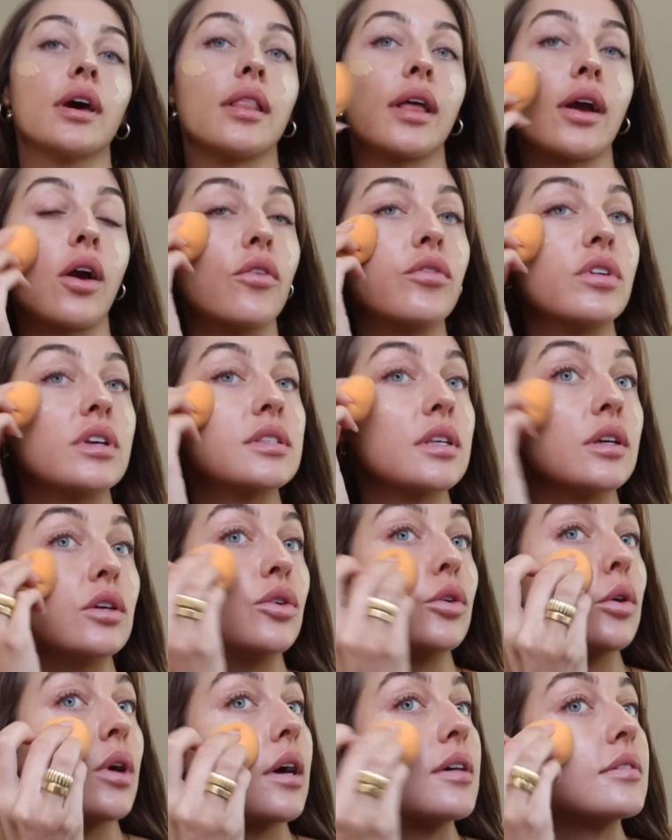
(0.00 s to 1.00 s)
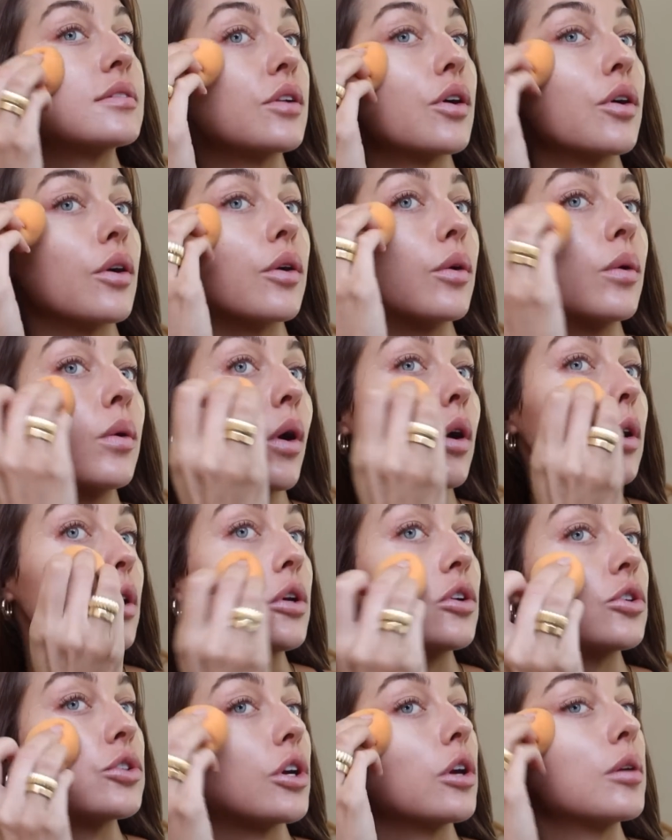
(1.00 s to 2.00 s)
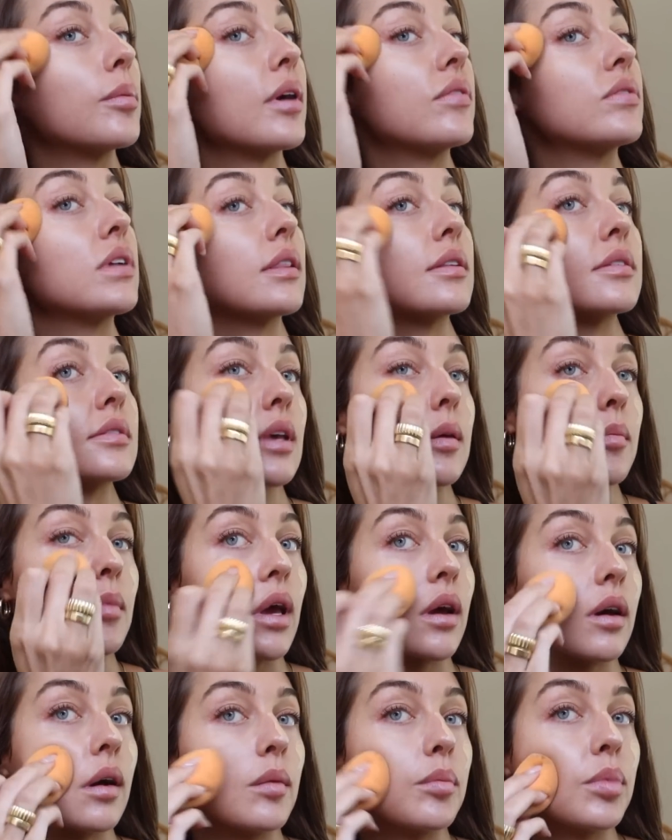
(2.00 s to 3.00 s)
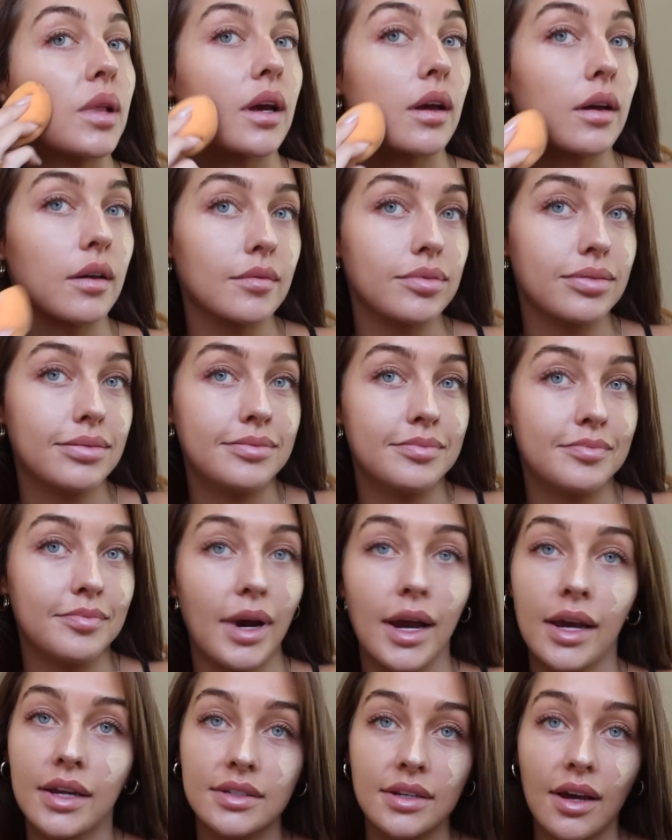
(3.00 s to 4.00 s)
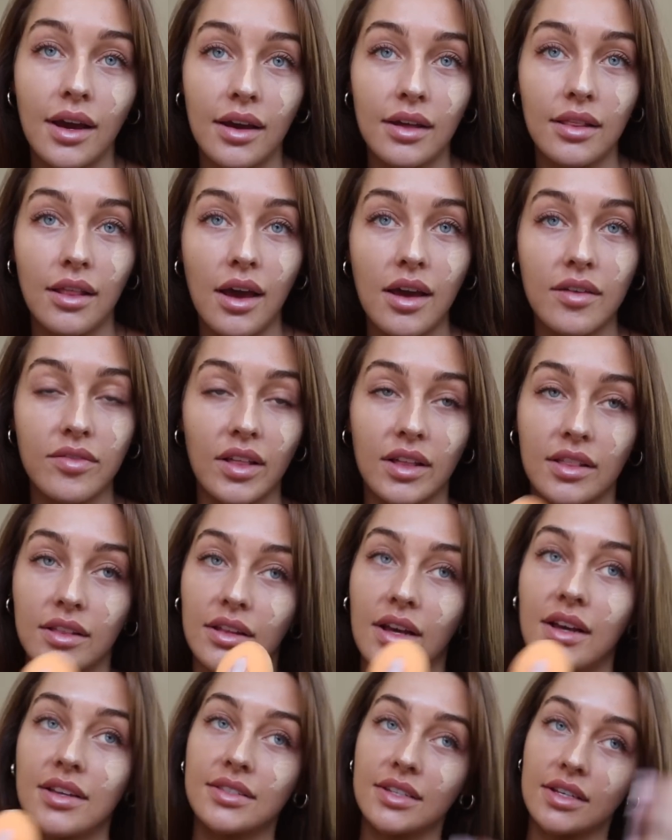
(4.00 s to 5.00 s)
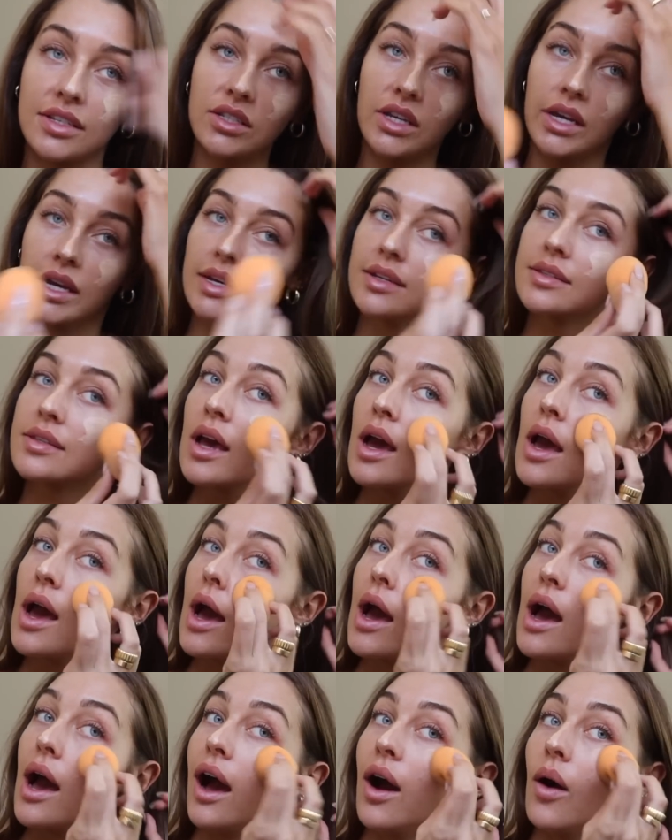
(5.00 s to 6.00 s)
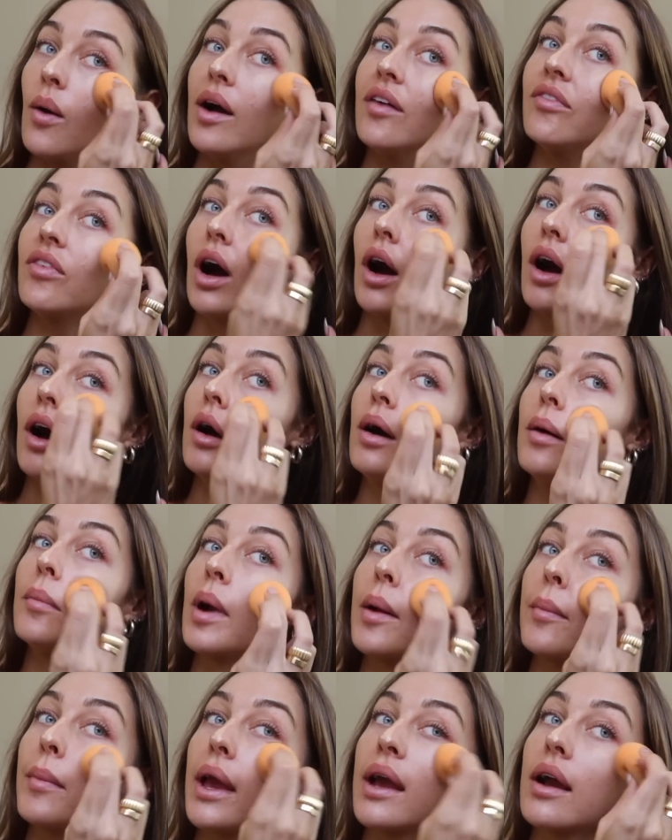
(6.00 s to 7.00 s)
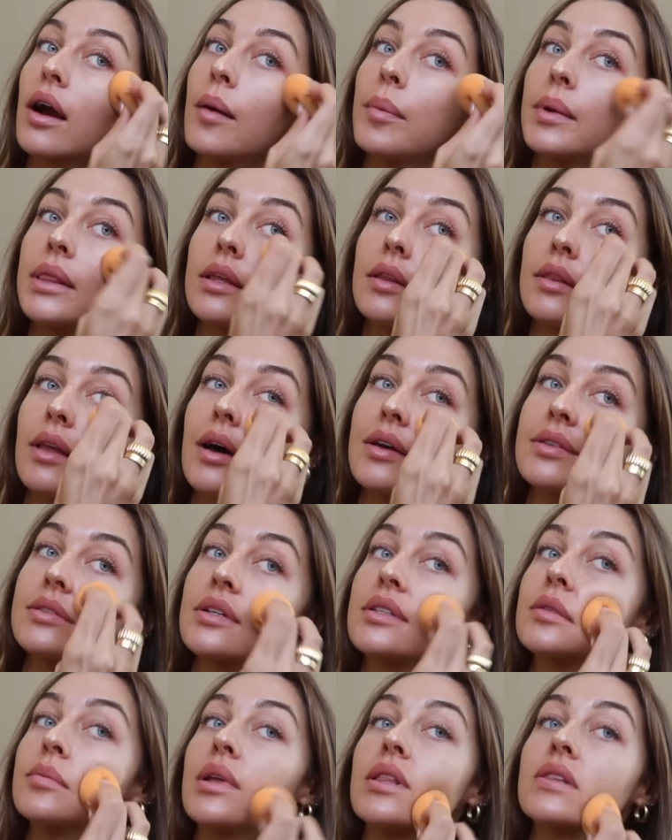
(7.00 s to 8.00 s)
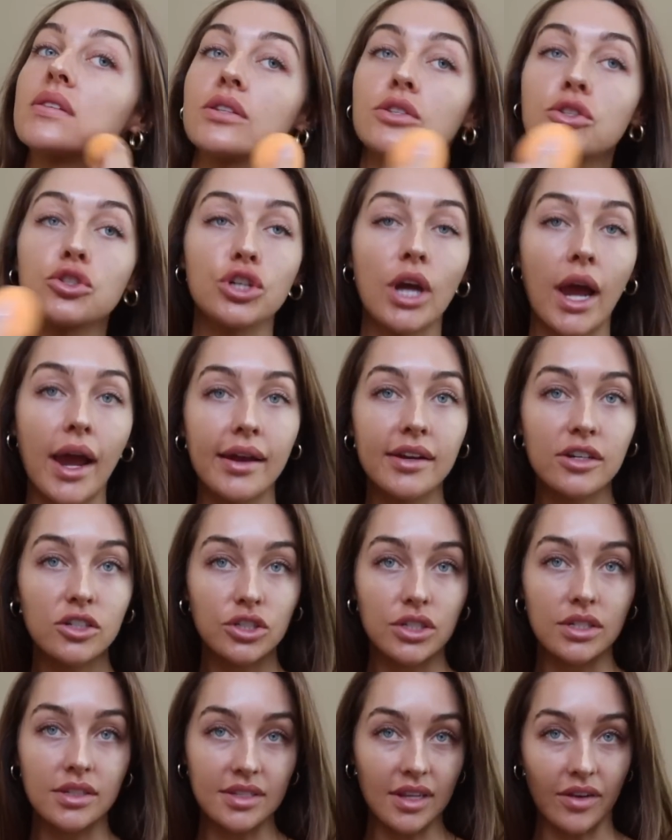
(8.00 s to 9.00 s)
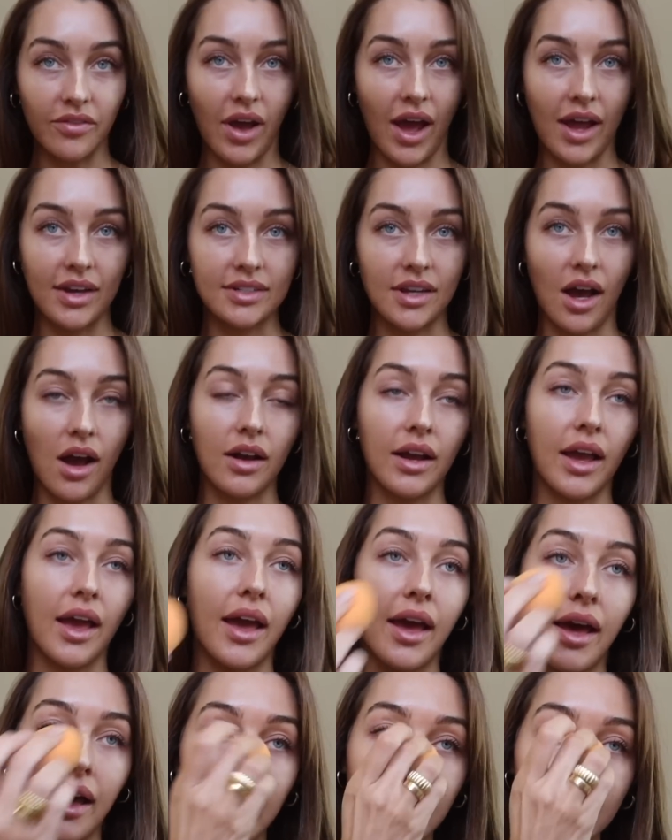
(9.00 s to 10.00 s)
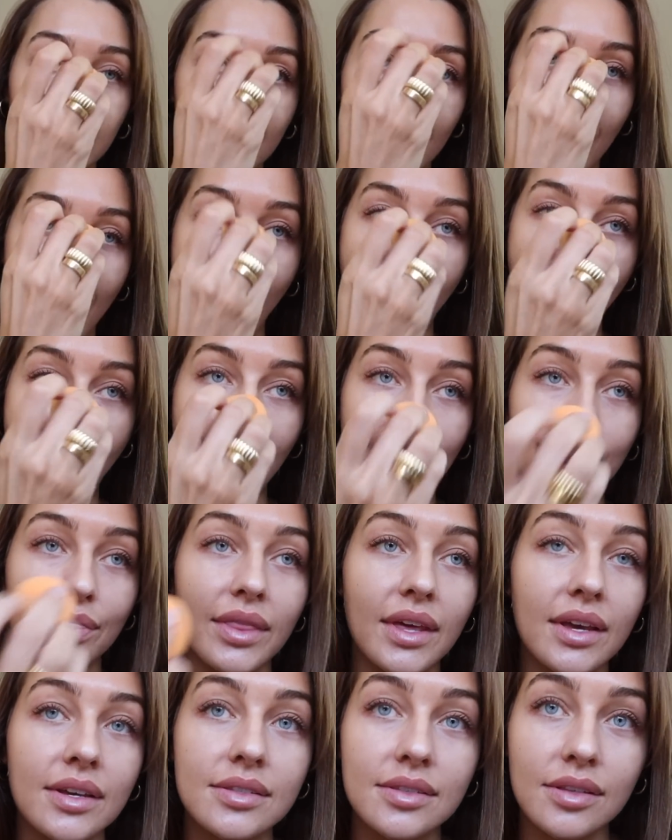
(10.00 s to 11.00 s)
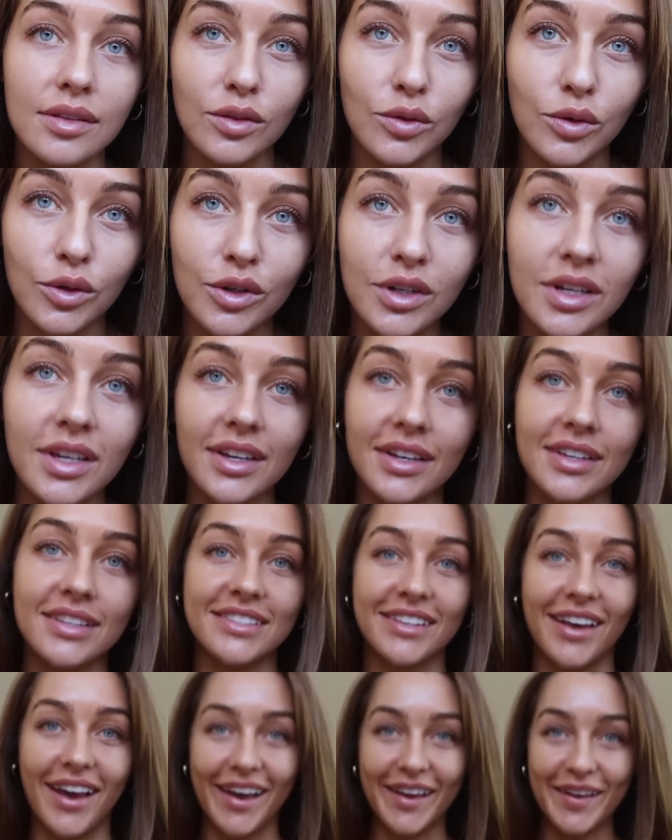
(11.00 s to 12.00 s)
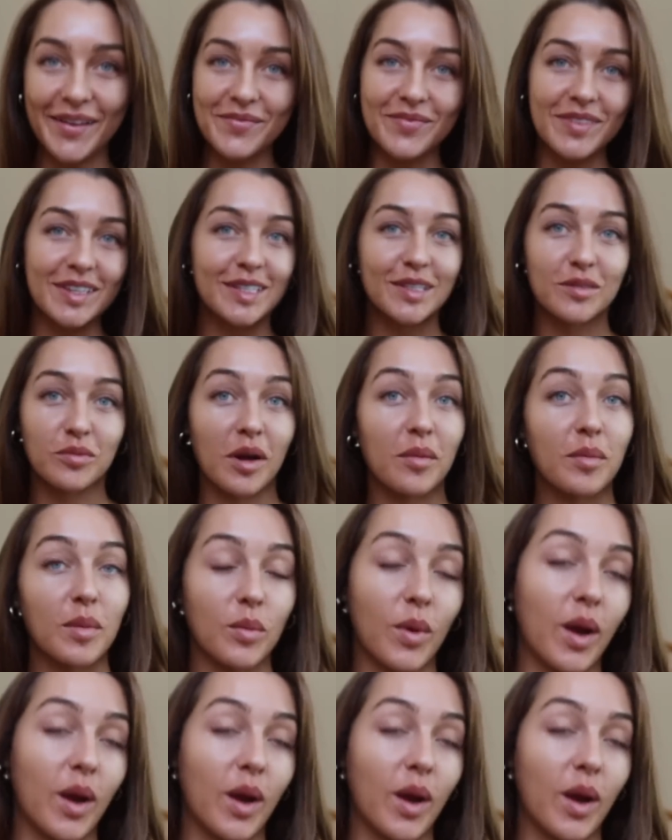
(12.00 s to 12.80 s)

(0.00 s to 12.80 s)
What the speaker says: like obviously you guys know on YouTube I've done the same makeup like my entire life, like the last 6 years. However, my makeup in the last 6 months has changed since I've had darker hair, and this look is like, this is what I've been